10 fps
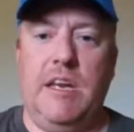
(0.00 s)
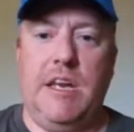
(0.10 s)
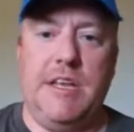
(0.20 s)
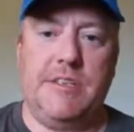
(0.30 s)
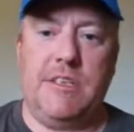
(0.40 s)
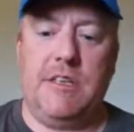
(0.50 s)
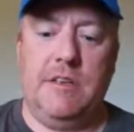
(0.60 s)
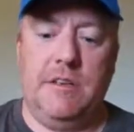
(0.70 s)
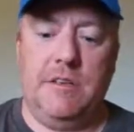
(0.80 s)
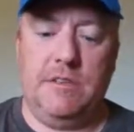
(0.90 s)

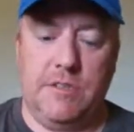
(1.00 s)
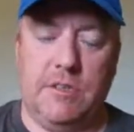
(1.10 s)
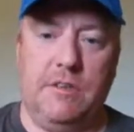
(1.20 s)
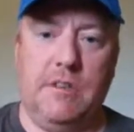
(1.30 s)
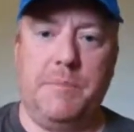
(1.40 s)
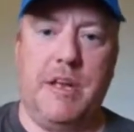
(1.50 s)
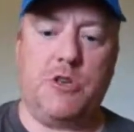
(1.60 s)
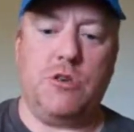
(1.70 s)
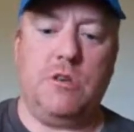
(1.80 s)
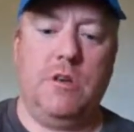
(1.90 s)
easy, single
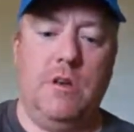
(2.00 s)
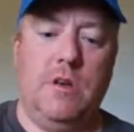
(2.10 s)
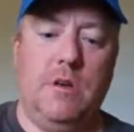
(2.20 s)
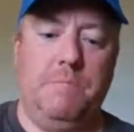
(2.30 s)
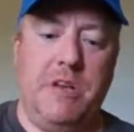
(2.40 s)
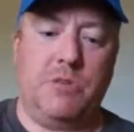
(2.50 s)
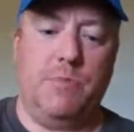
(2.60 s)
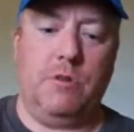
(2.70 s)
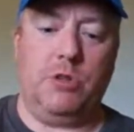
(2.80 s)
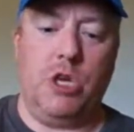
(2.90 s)
elimination
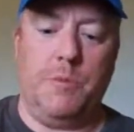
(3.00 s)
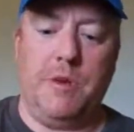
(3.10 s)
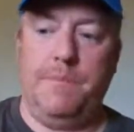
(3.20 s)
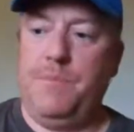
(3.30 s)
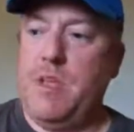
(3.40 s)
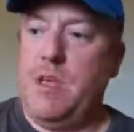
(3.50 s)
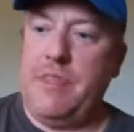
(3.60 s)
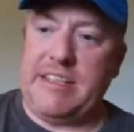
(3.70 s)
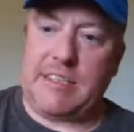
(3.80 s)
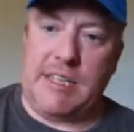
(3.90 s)
baseball tournament.
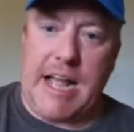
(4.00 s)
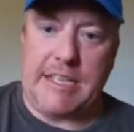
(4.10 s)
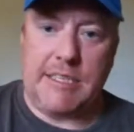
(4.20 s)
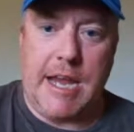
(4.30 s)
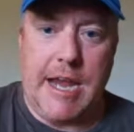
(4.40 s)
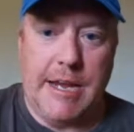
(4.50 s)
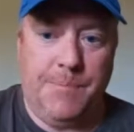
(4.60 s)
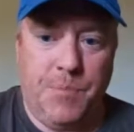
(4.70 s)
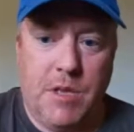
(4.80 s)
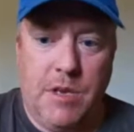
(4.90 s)
That's Class A.
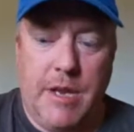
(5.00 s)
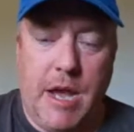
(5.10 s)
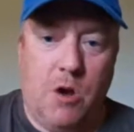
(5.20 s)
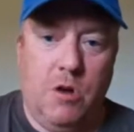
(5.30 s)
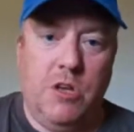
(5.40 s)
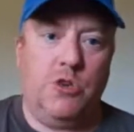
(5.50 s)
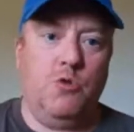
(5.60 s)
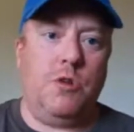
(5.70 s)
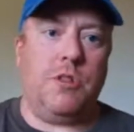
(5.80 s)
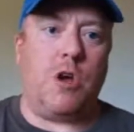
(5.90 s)
Now,
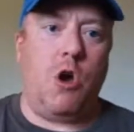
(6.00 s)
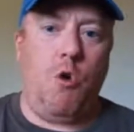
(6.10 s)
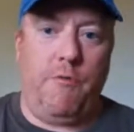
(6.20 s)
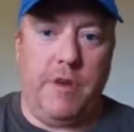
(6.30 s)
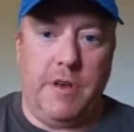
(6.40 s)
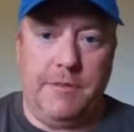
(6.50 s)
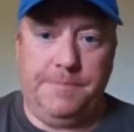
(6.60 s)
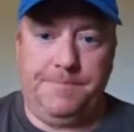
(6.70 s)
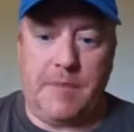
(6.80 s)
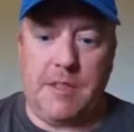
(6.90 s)
due to the COVID
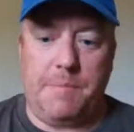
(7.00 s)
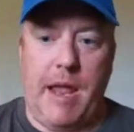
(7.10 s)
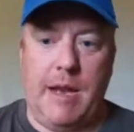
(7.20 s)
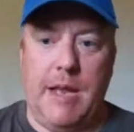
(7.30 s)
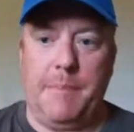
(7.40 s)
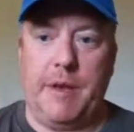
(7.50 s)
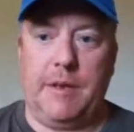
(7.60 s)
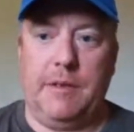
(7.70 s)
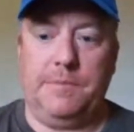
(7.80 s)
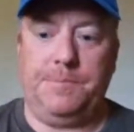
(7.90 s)
and the pandemic,
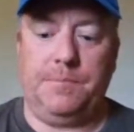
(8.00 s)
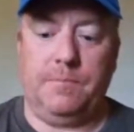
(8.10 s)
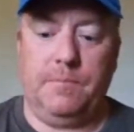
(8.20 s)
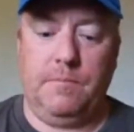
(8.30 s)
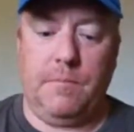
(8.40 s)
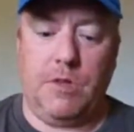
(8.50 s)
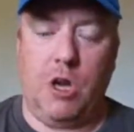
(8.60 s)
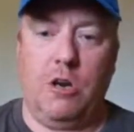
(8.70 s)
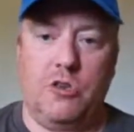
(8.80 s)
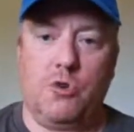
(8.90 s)

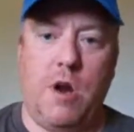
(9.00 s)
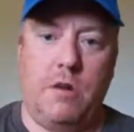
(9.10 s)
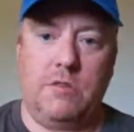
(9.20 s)
large crowds